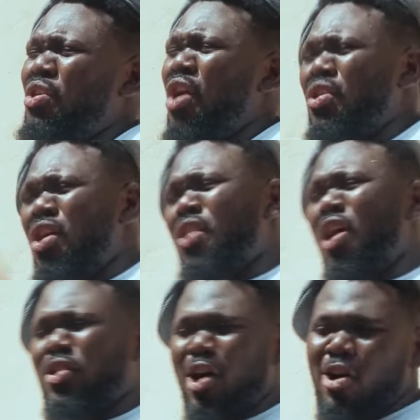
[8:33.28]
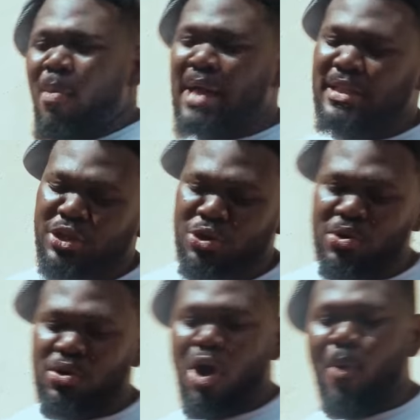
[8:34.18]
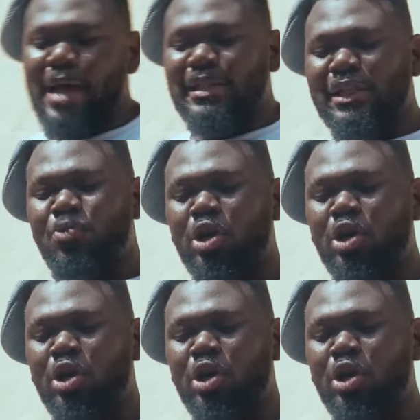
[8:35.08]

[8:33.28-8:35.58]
Come and see you. Come and see